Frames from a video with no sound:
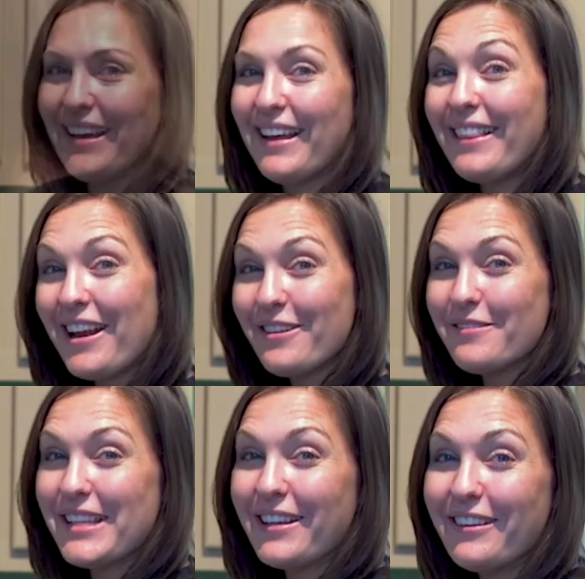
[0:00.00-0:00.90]
A lot of
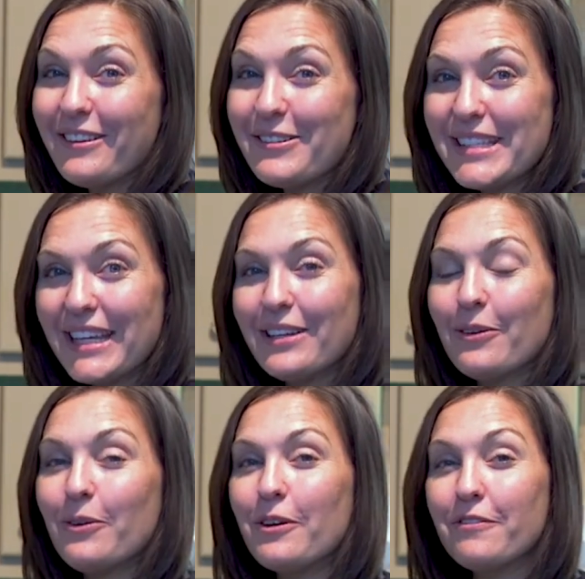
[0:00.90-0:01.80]
cellulosic
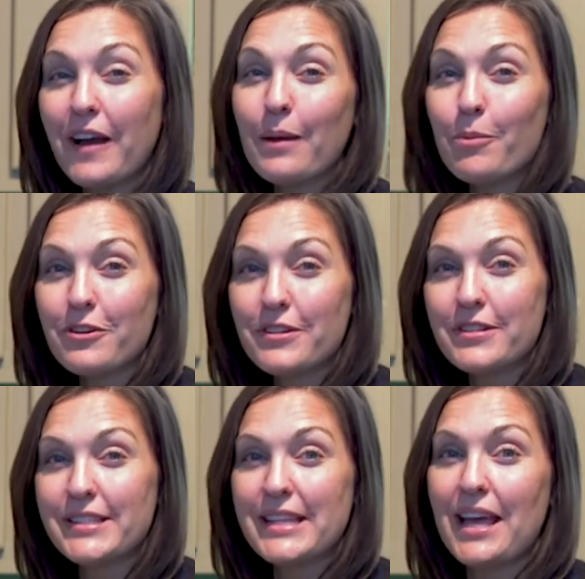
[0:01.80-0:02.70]
or
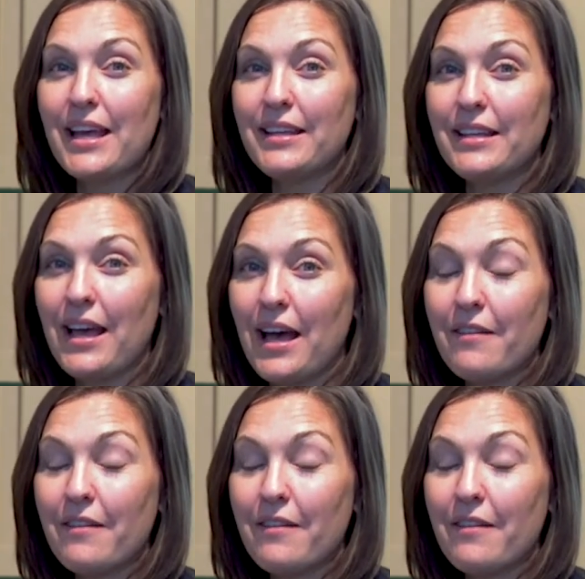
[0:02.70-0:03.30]
fibers and